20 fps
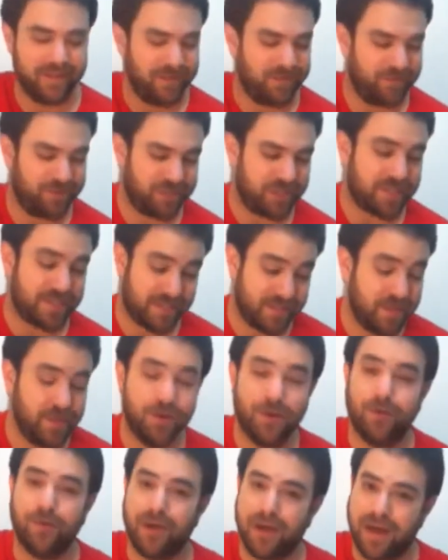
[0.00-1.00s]
You just
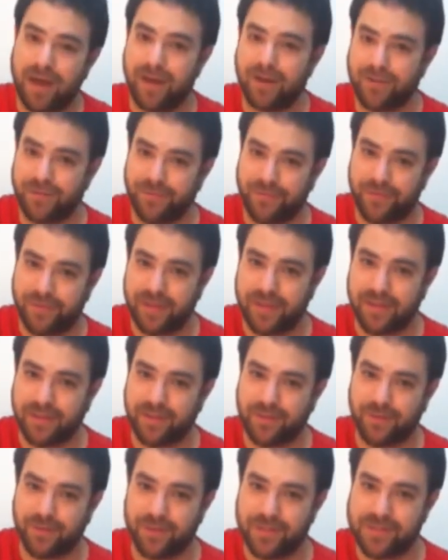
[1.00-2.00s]
know how to find
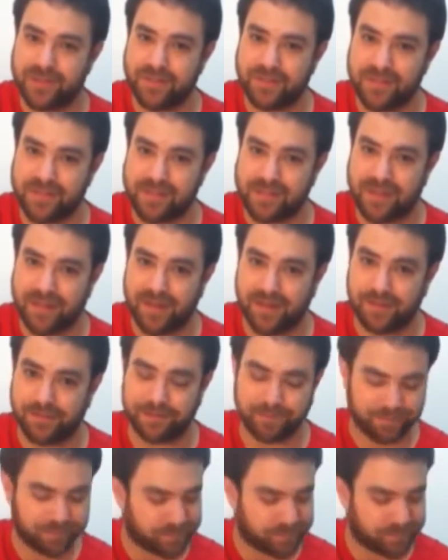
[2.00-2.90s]
the chords to the scale.